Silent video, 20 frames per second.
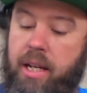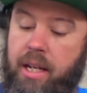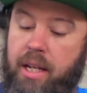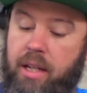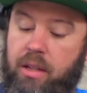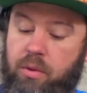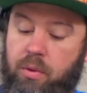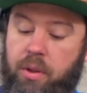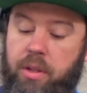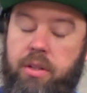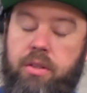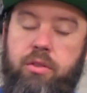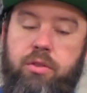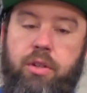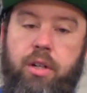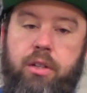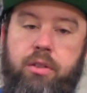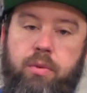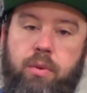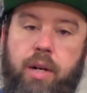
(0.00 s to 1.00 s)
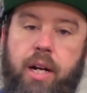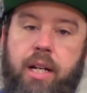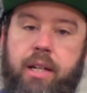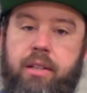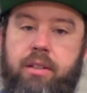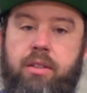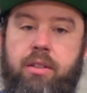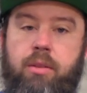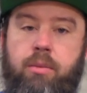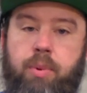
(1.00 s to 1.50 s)
it's one of the trucks we're
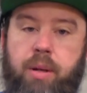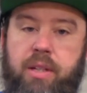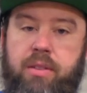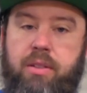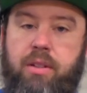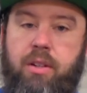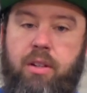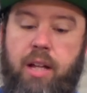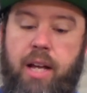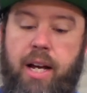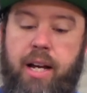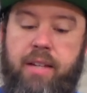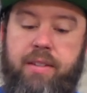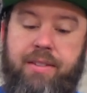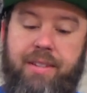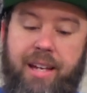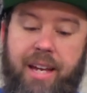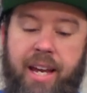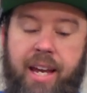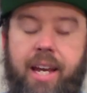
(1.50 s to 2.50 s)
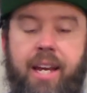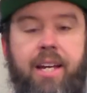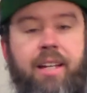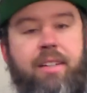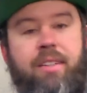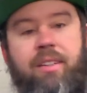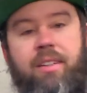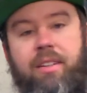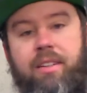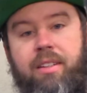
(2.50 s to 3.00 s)
adding to the basic class,
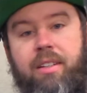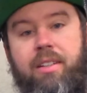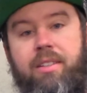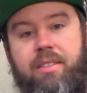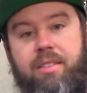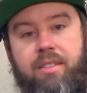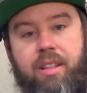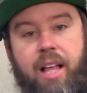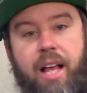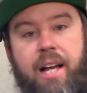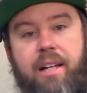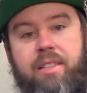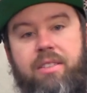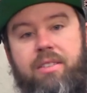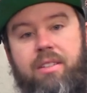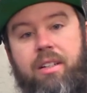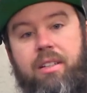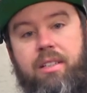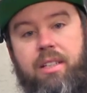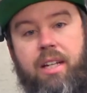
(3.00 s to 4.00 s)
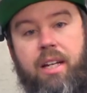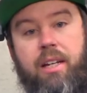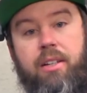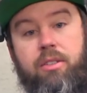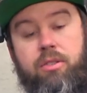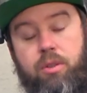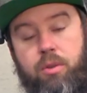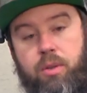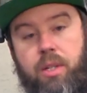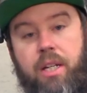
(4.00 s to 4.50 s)
and this last Sunday,
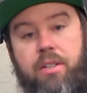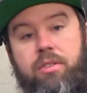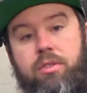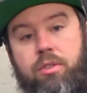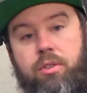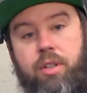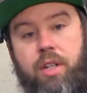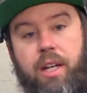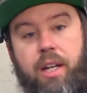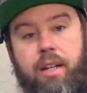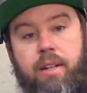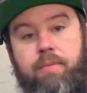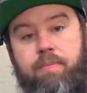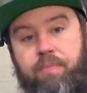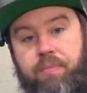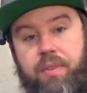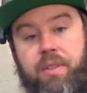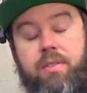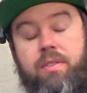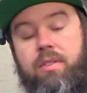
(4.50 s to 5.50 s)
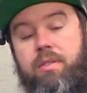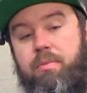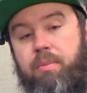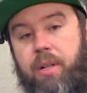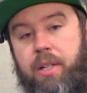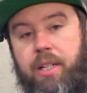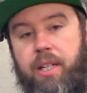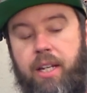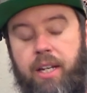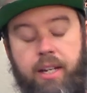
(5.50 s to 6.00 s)
so yesterday, this is
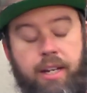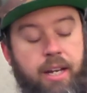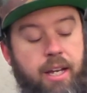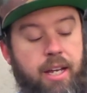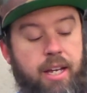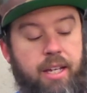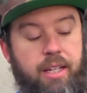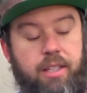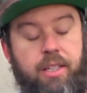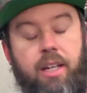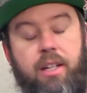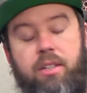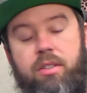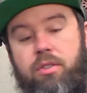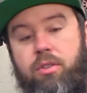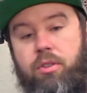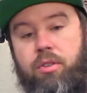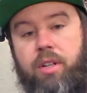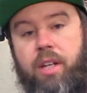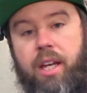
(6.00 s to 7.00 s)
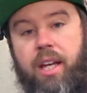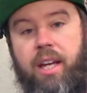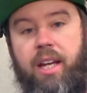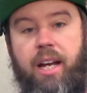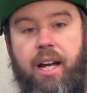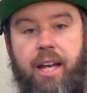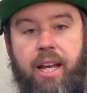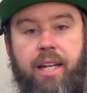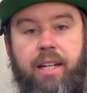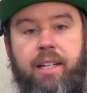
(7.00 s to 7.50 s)
Monday, yesterday
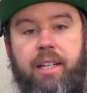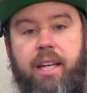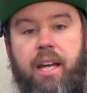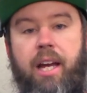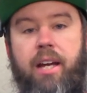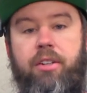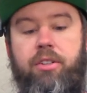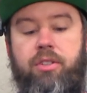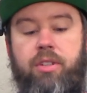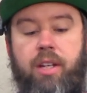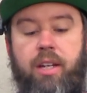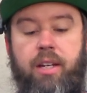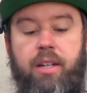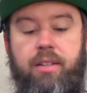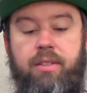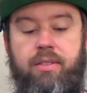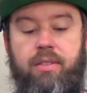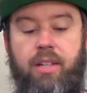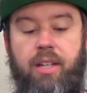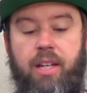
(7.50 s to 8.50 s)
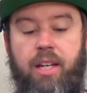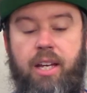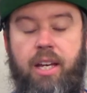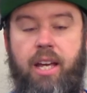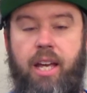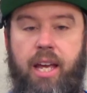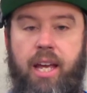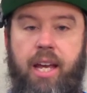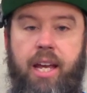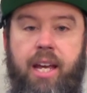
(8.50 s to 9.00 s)
I had a cash days,
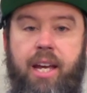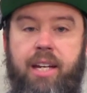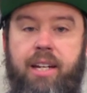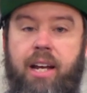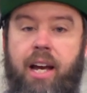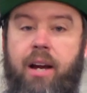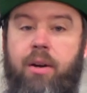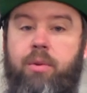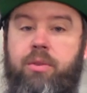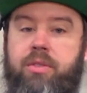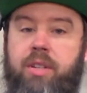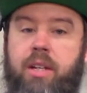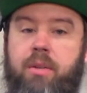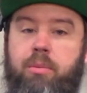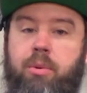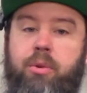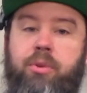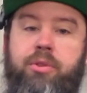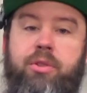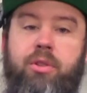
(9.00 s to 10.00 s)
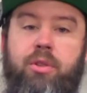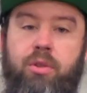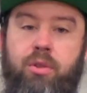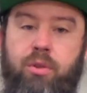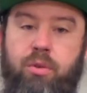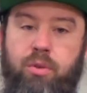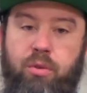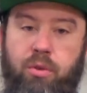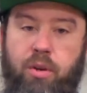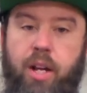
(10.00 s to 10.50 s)
and I was able
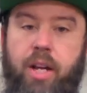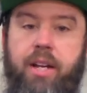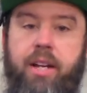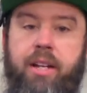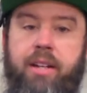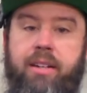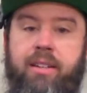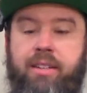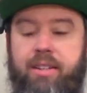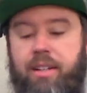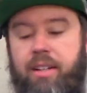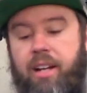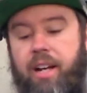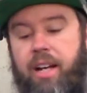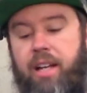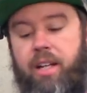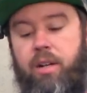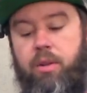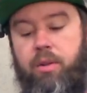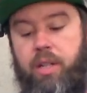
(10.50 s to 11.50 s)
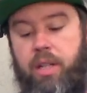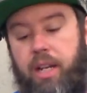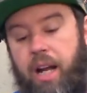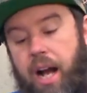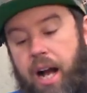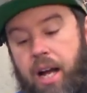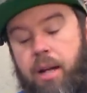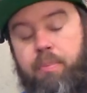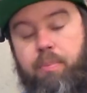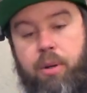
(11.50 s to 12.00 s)
to run the Coyote.
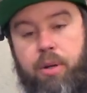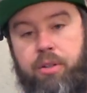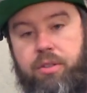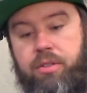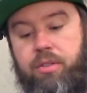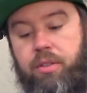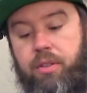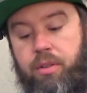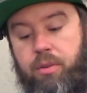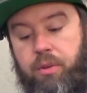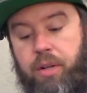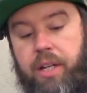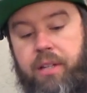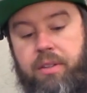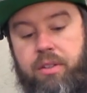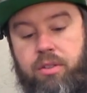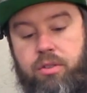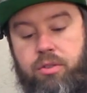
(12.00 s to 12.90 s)
I personally ran this